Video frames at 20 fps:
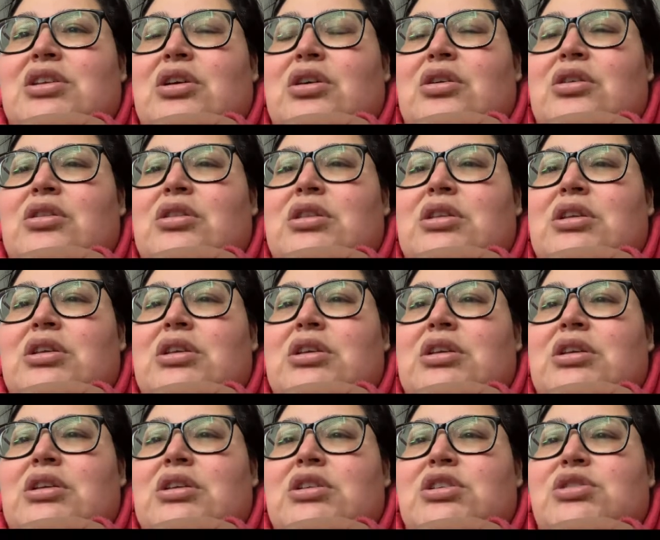on
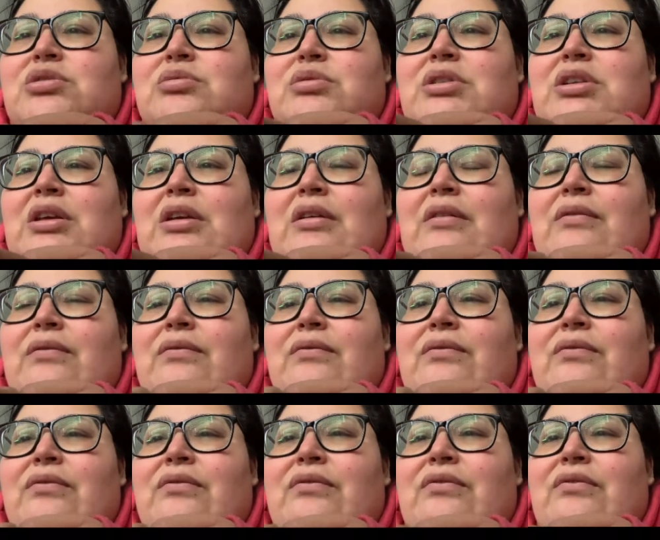the
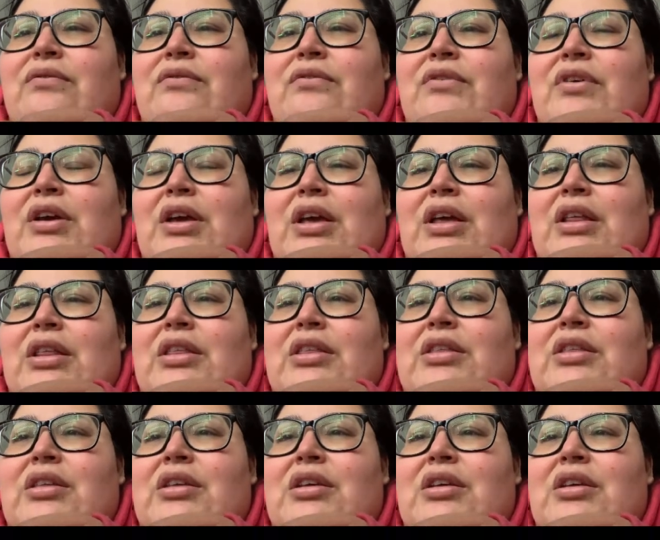25th.